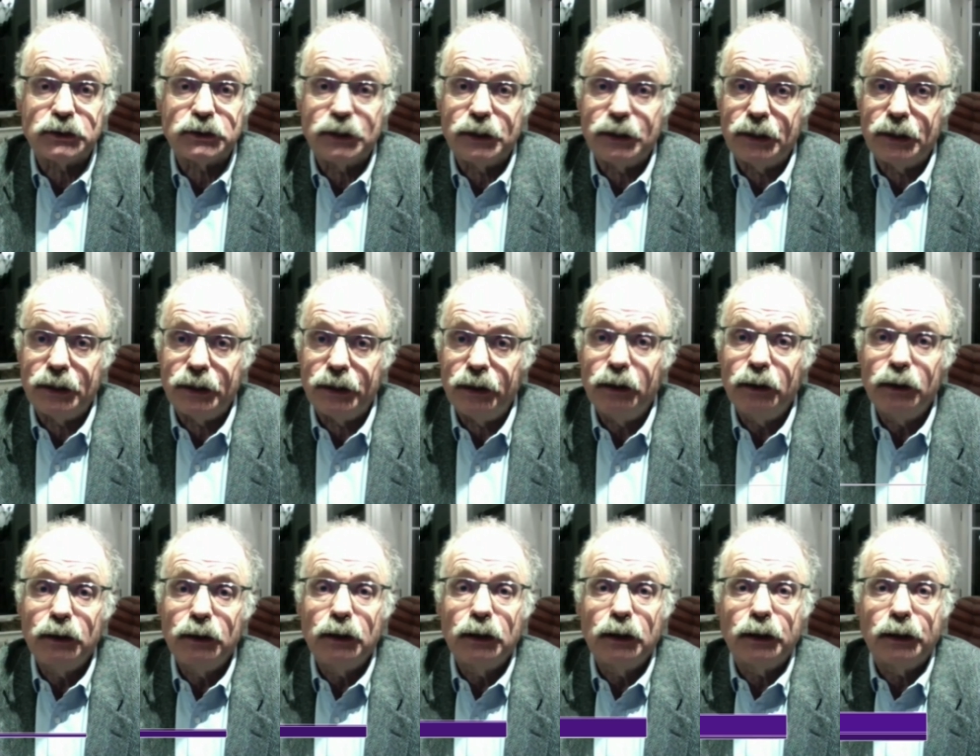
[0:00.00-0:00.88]
nearly
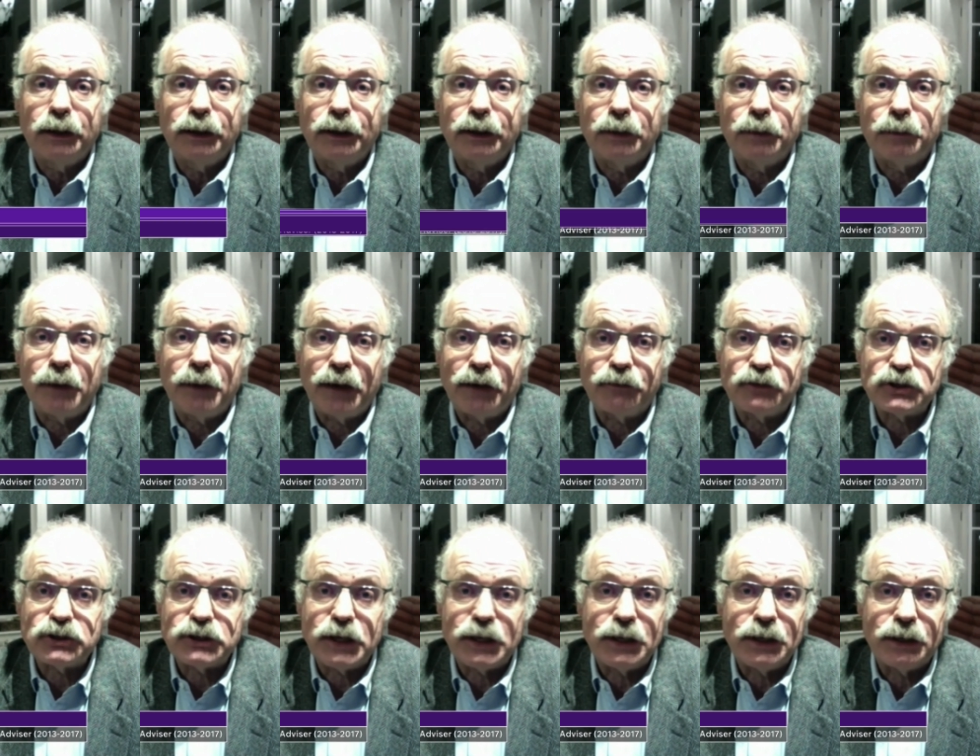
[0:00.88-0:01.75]
um, average
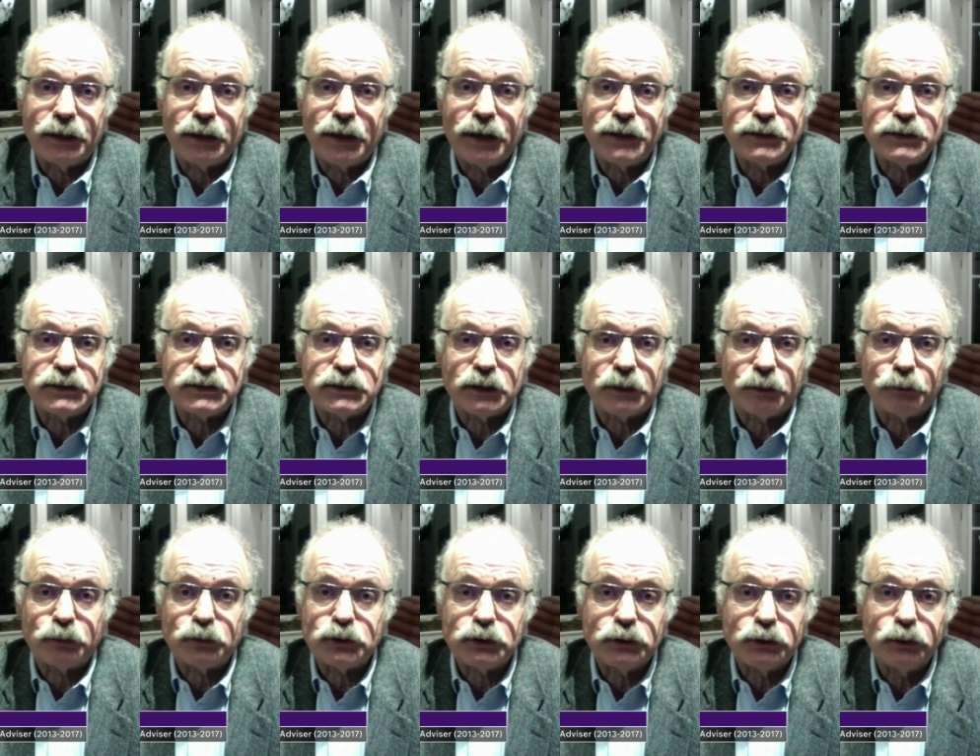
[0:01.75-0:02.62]
daily cases up
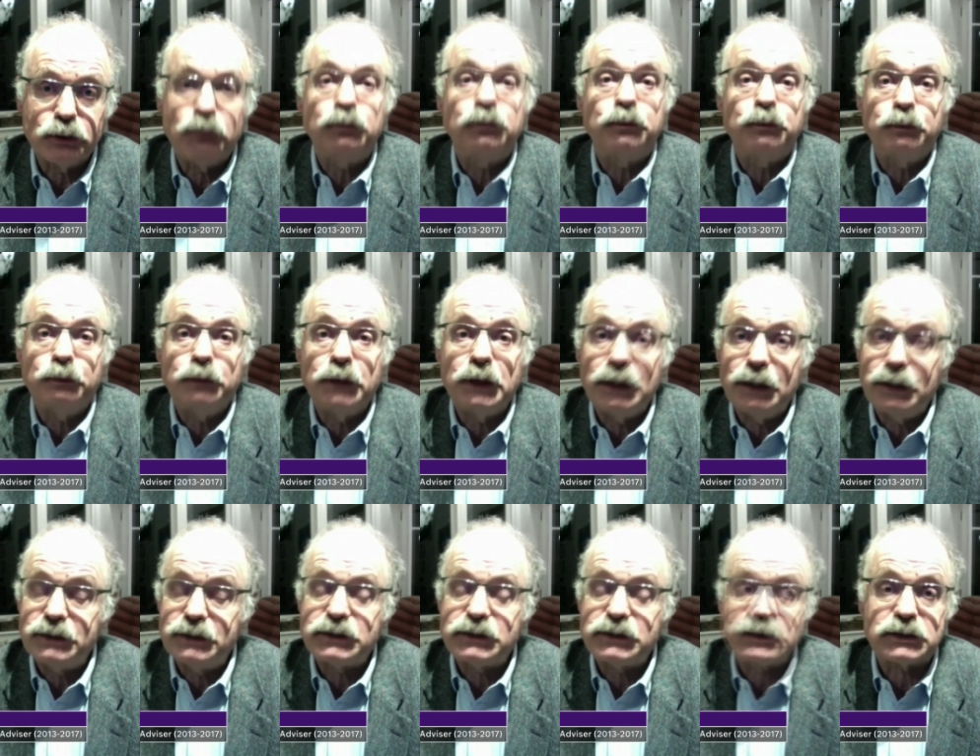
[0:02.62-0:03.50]
to nearly
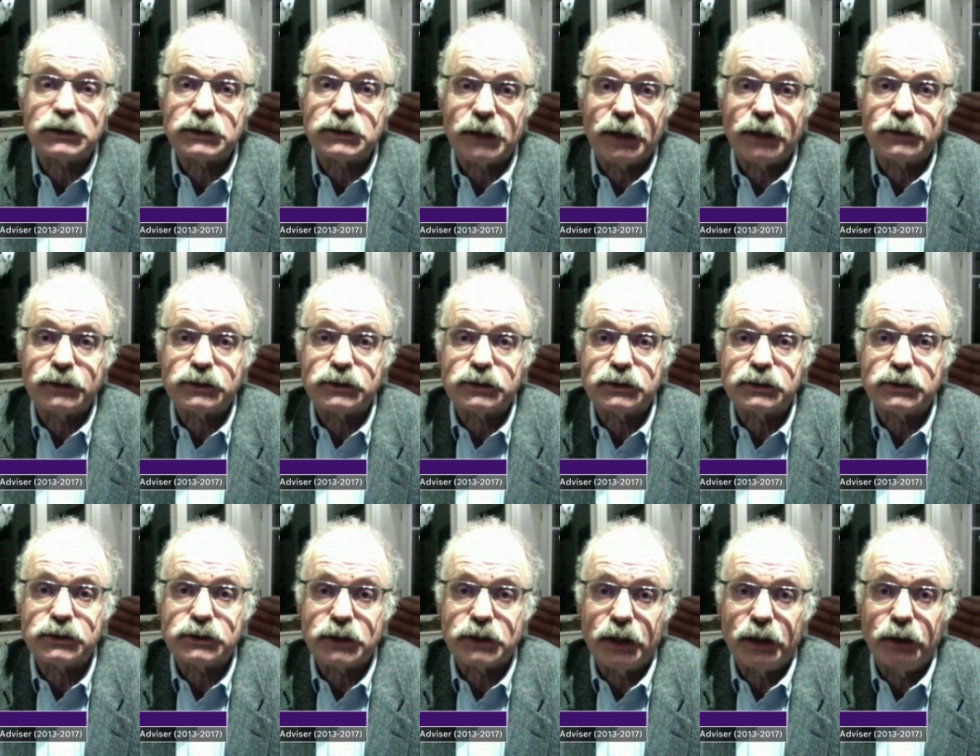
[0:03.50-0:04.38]
60,000.
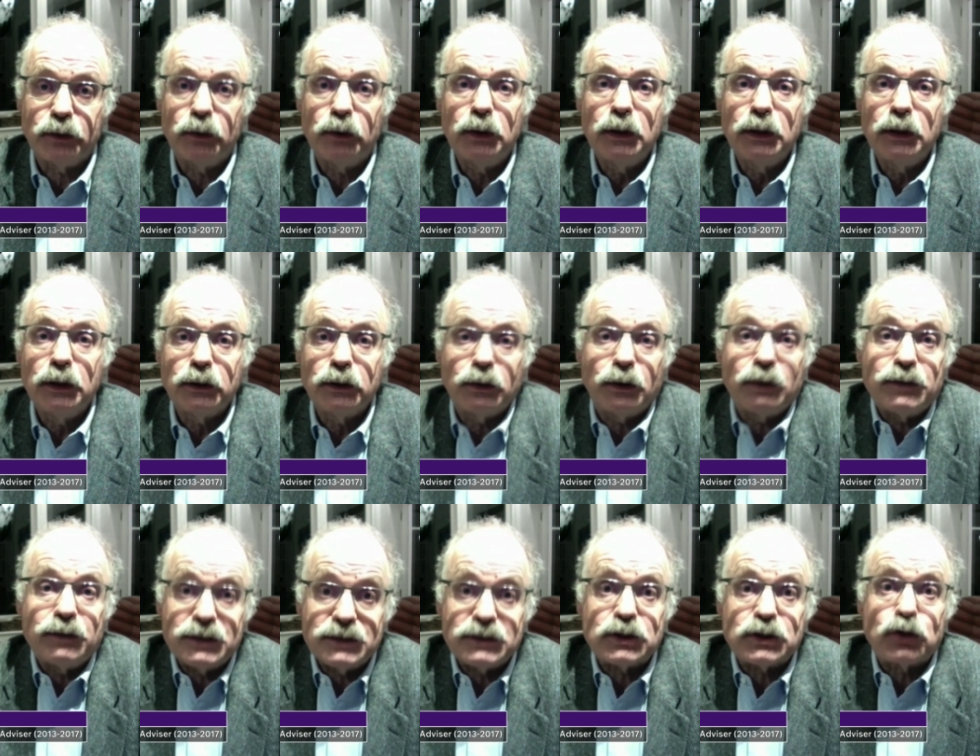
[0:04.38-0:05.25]
So, you know,
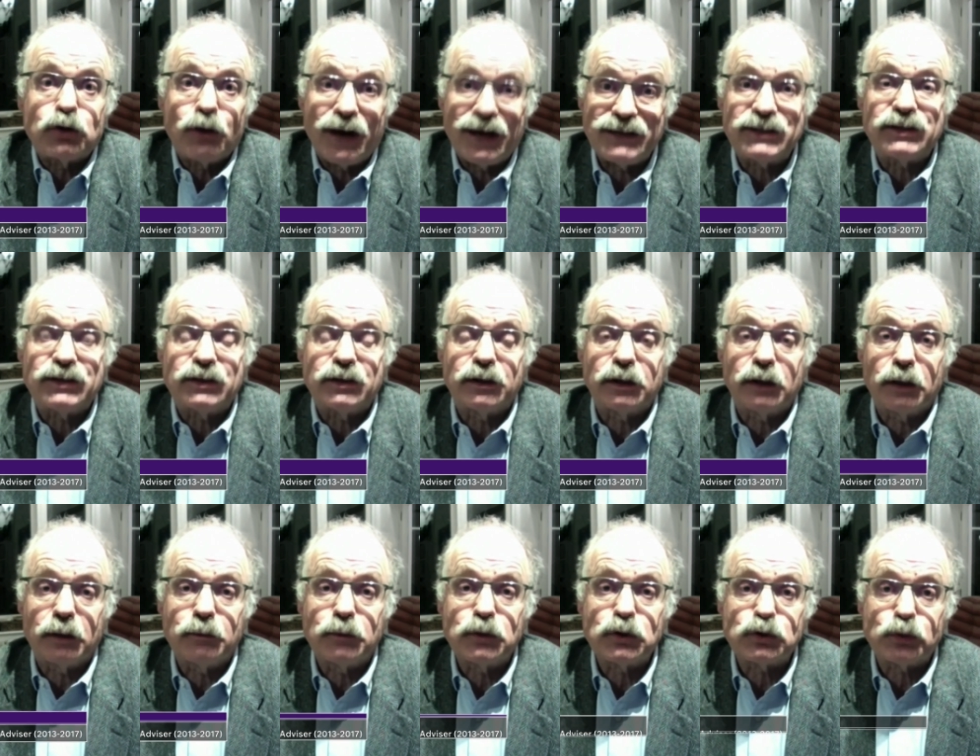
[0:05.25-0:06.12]
these are greater than the
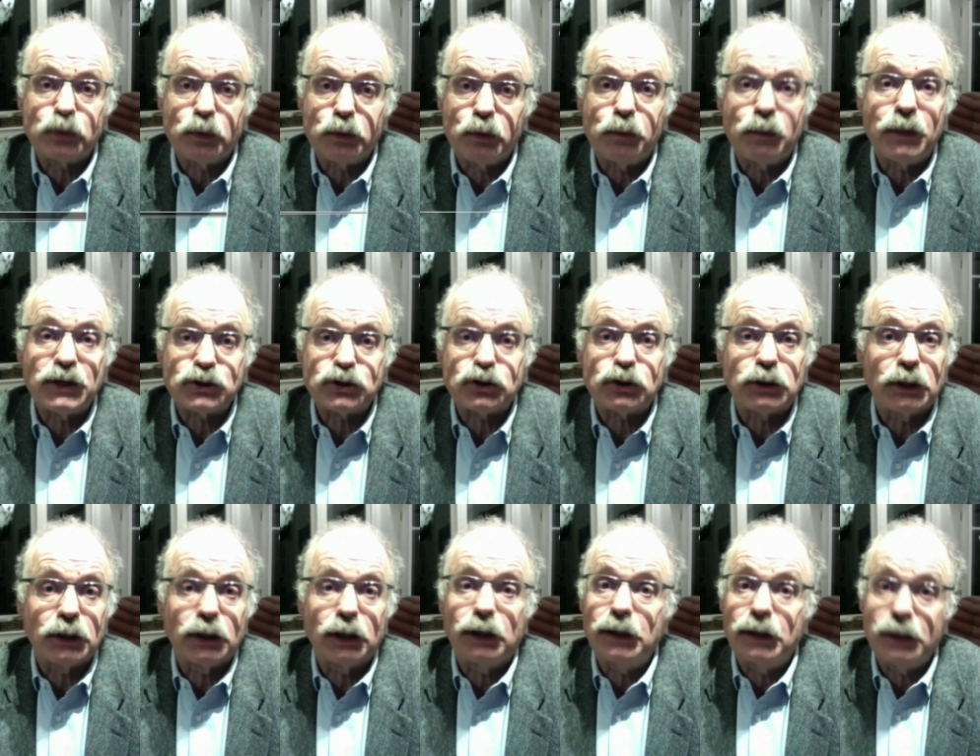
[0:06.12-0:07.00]
numbers we were
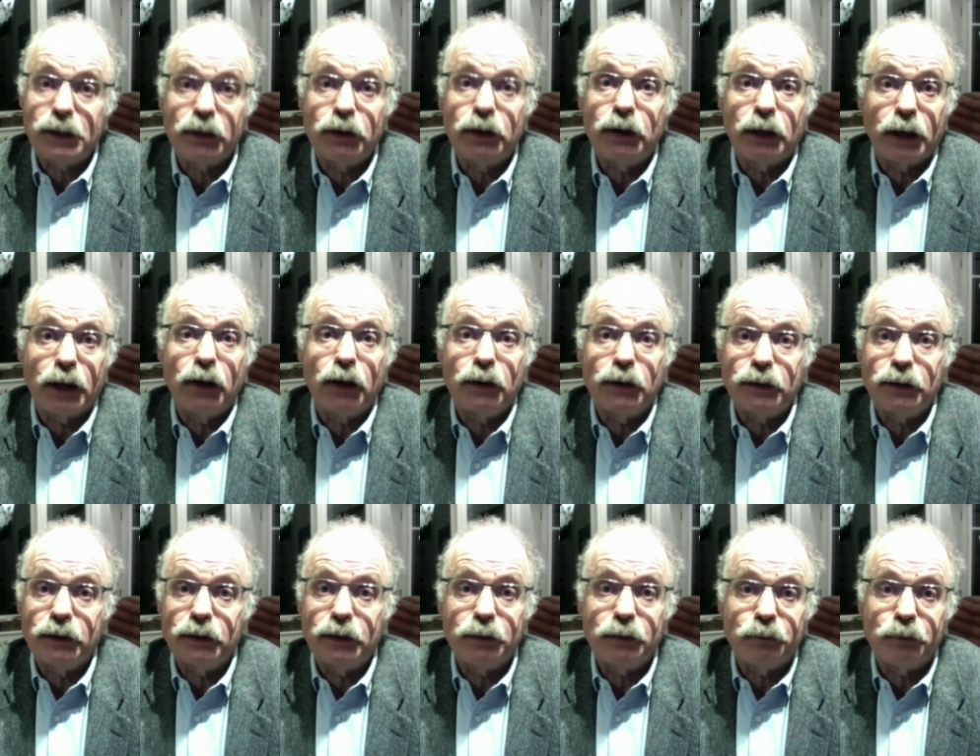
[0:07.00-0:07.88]
measuring a year ago in
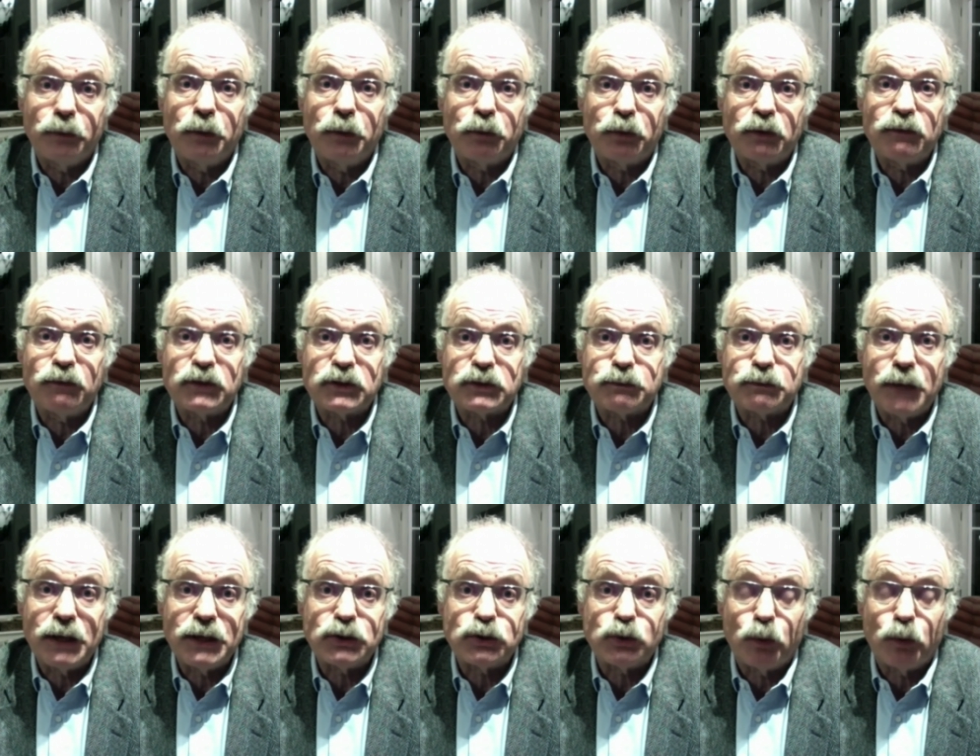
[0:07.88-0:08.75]
the, the previous
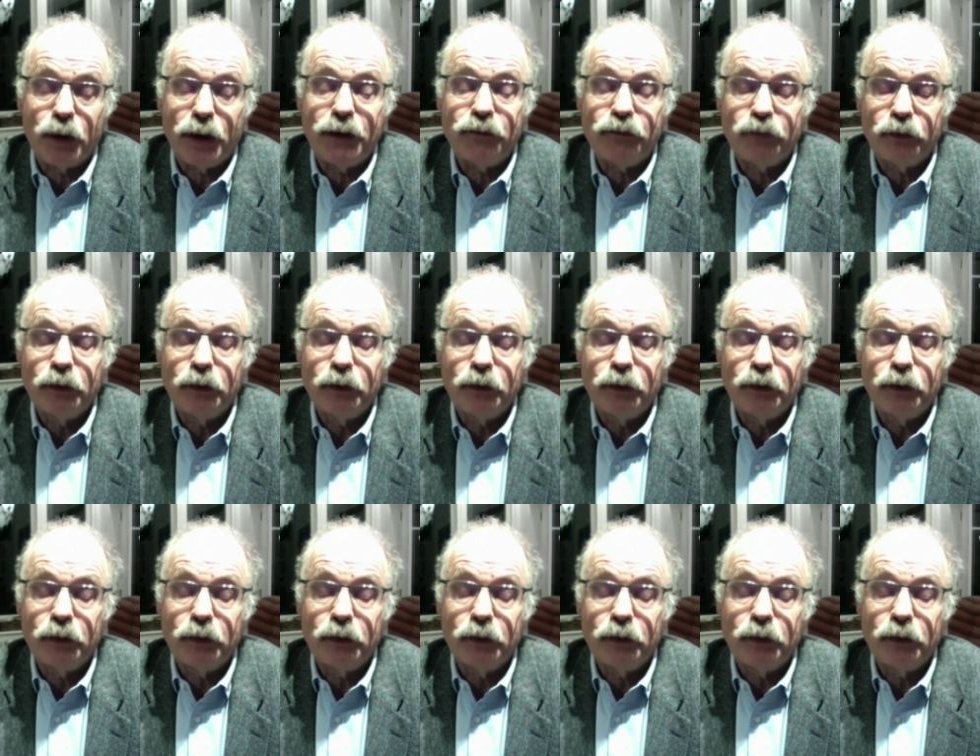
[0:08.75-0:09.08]
major wave.